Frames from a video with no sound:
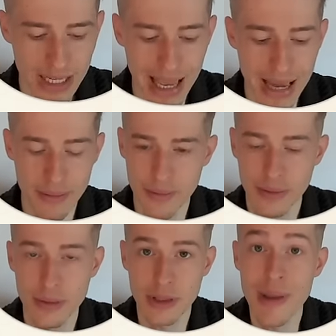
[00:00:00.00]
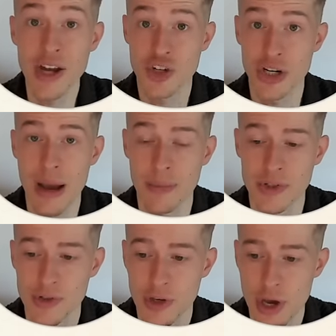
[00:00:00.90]
again, the magic
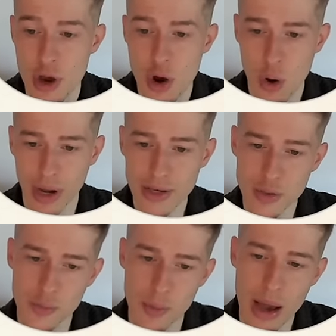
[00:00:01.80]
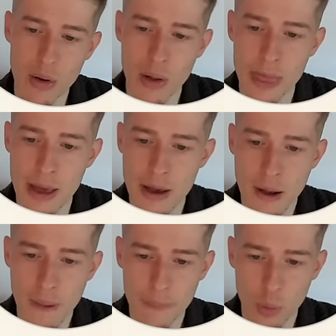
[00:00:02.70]
happens. Okay, so from now on,
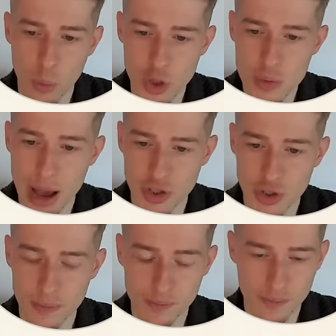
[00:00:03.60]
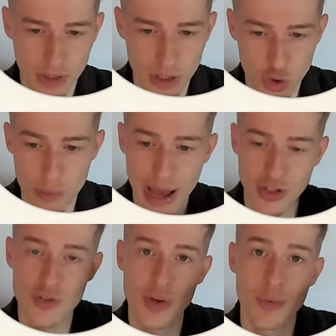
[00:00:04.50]
when you imagine
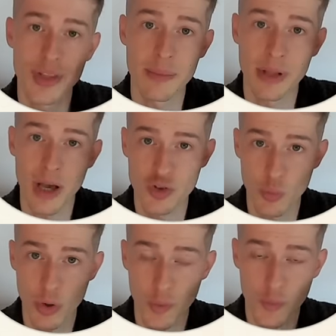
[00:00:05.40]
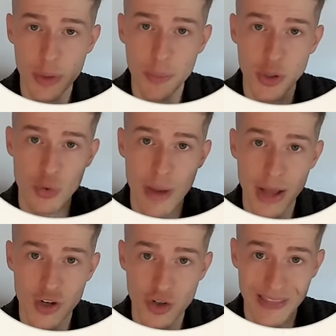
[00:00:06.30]
something that implies the wish fulfilled, but you
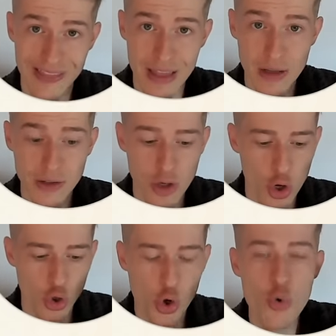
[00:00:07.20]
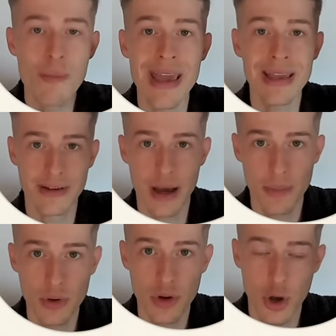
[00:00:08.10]
imagine it not to make it
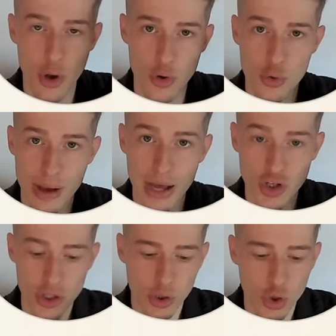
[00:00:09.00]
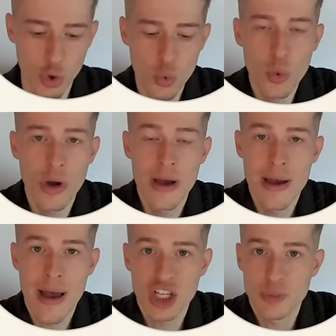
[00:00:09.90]
happen. You imagine it to
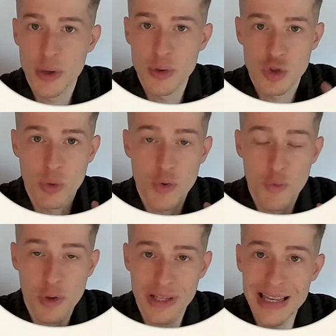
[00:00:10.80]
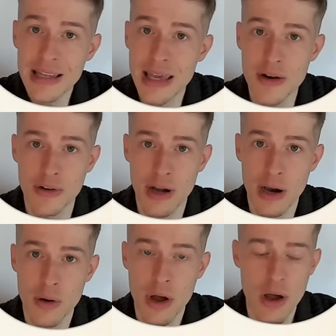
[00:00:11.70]
experience the wish fulfilled in the here and
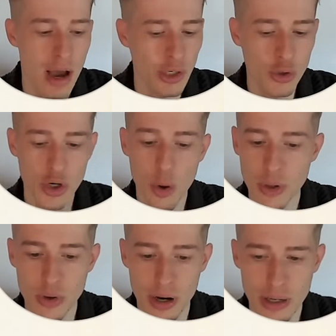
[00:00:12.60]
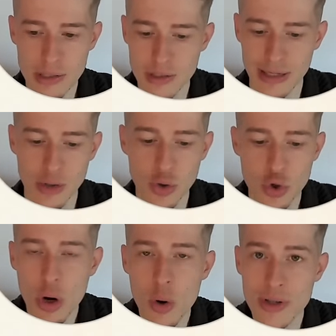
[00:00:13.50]
now, and you can open your eyes, and then you
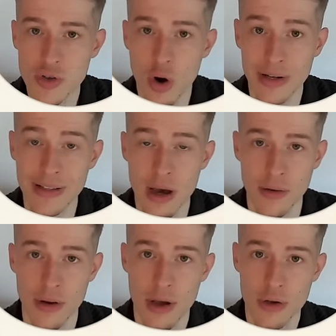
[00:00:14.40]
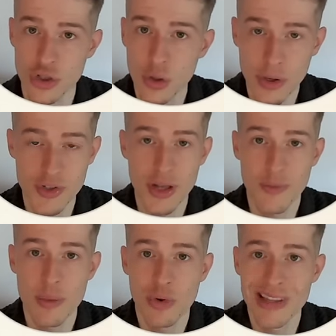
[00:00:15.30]
know it's already done. You know there is
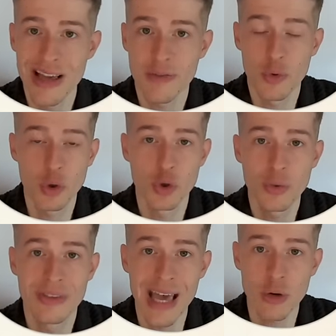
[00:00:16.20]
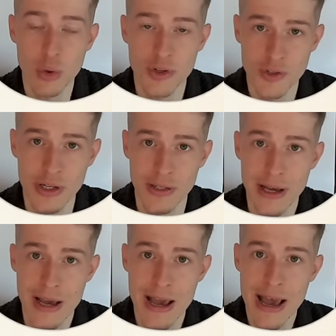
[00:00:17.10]
nothing more left for you to do. That was it.
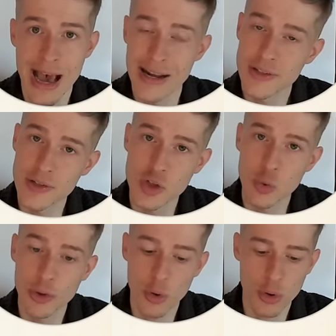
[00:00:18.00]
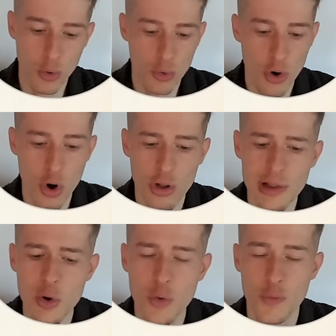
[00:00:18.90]
And then since you will no longer
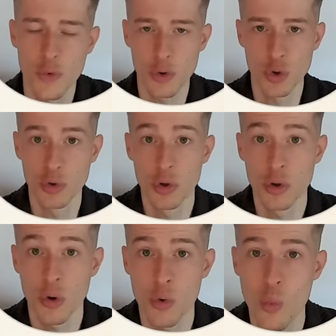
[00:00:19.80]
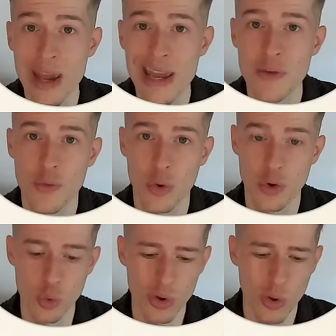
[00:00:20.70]
look for it, you will no longer wait for
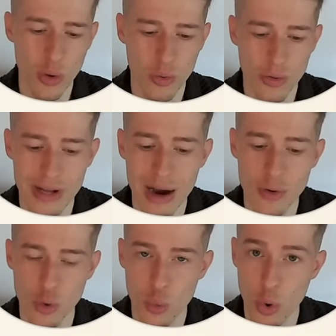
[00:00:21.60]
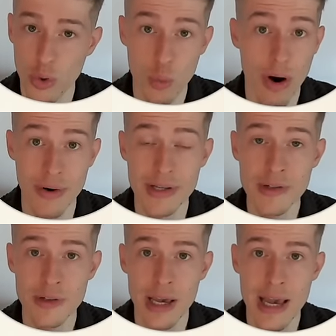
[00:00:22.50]
it, you will no longer doubt and worry where it
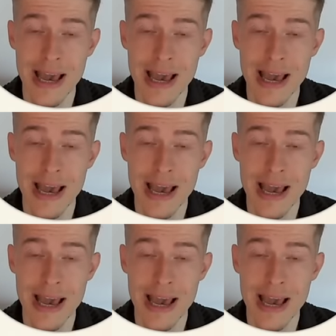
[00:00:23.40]
is,